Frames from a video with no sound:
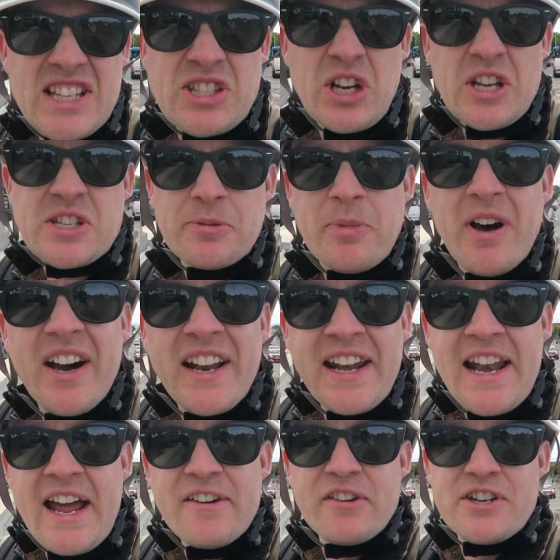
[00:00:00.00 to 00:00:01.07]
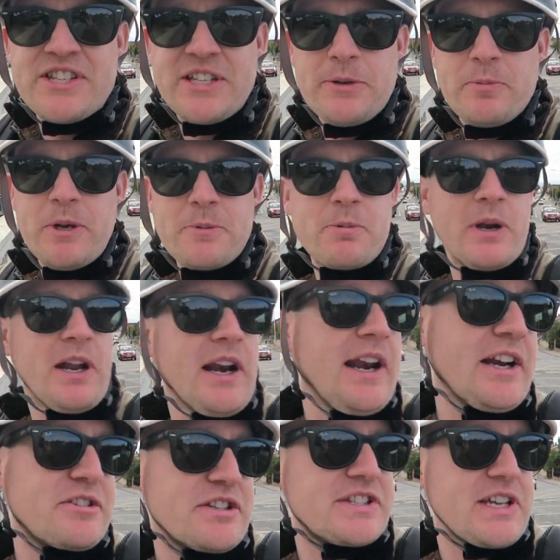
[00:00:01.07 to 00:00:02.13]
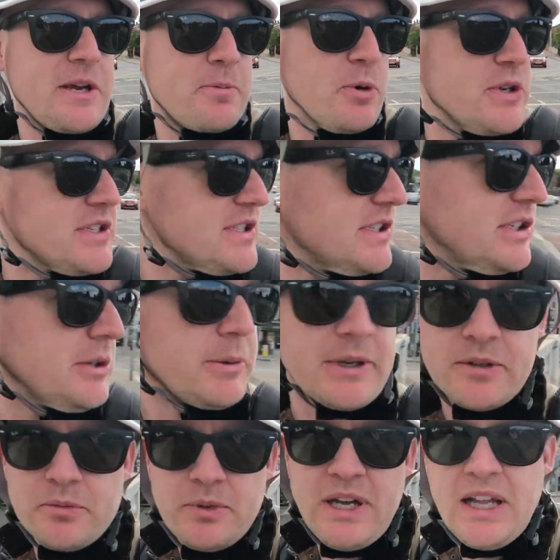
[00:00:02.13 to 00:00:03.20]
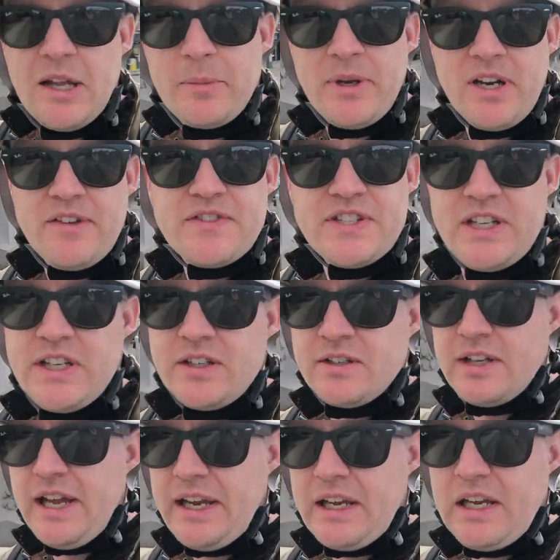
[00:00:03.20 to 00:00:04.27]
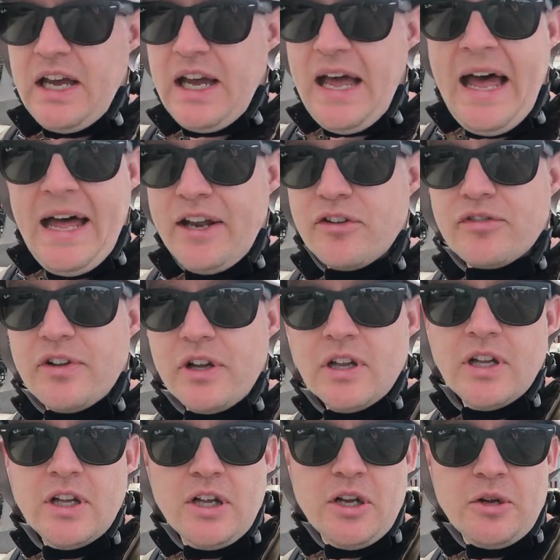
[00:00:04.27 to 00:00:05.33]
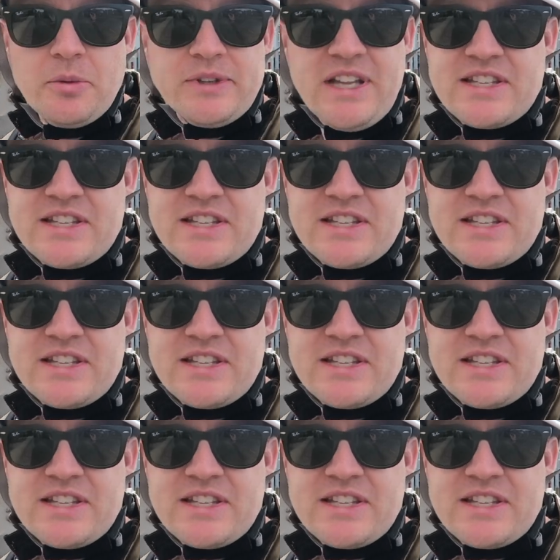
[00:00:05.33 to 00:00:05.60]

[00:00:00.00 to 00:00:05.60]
That's awesome. I never see people on electric skateboards in Dublin. Well, I mean, I've seen like a handful, but